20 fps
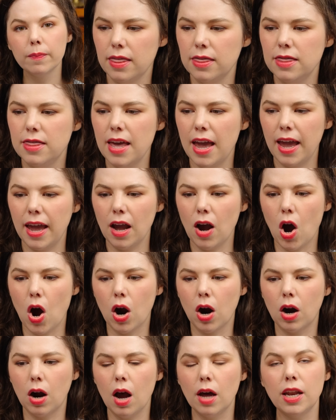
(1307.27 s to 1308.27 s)
they
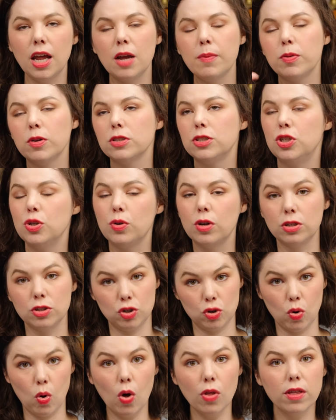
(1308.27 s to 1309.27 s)
are unable to
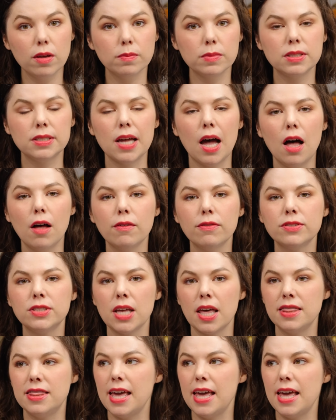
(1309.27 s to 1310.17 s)
control themselves,